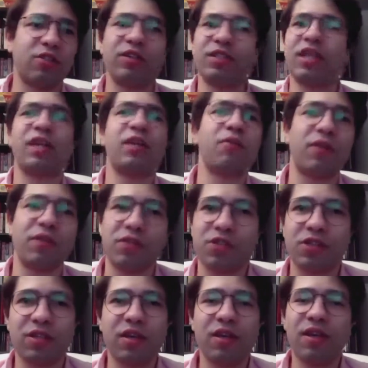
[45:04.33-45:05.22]
and as good as
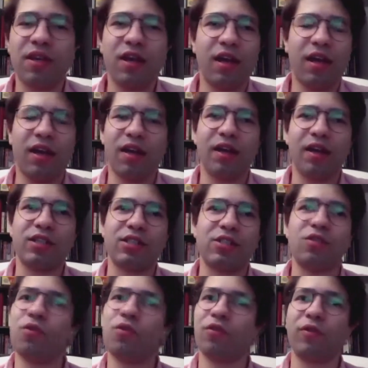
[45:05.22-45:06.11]
anyone's,
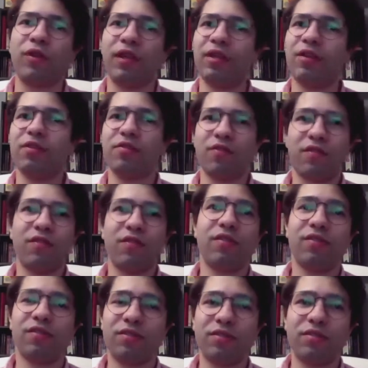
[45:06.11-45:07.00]
because uh, no one really
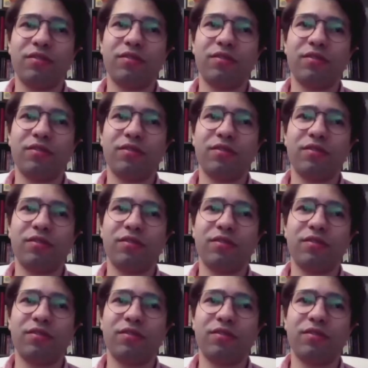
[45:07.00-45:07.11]
knows.